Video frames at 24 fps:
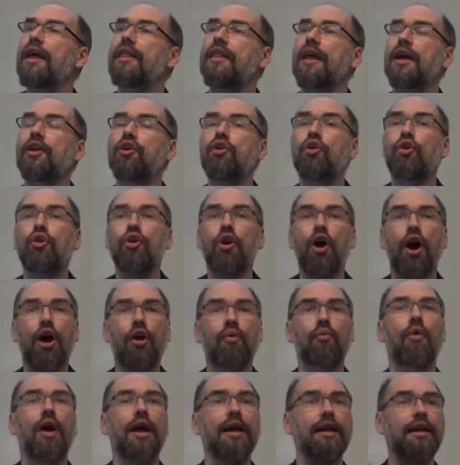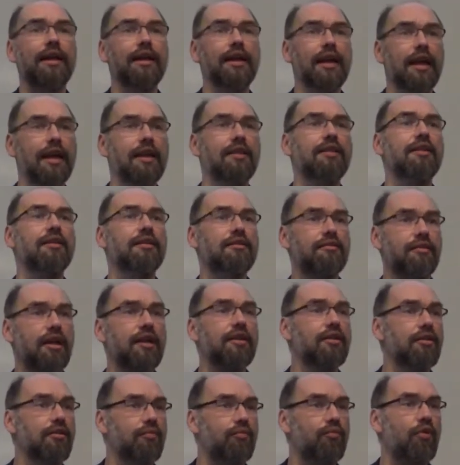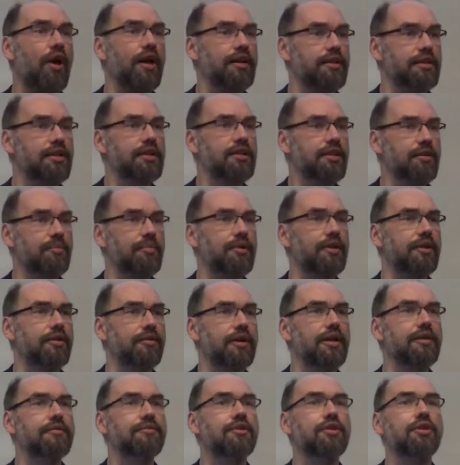then you're not writing in the right discipline, right?